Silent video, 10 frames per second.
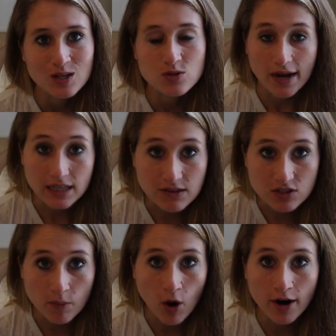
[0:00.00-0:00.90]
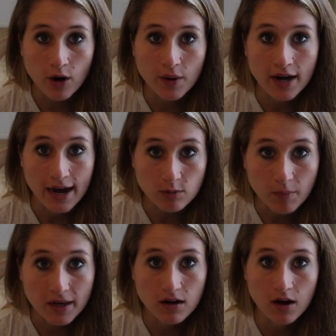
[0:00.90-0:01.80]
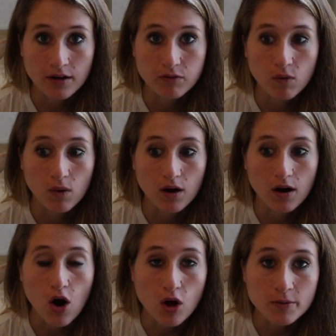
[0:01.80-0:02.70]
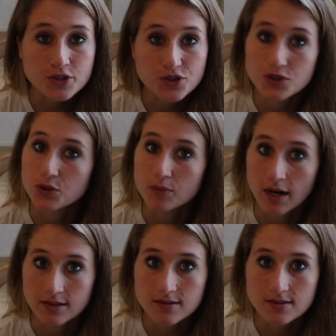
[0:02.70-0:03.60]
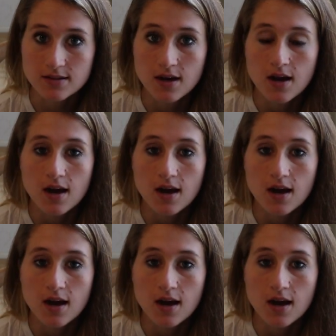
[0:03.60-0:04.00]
So I leave tomorrow and I will be gone for almost 2 months.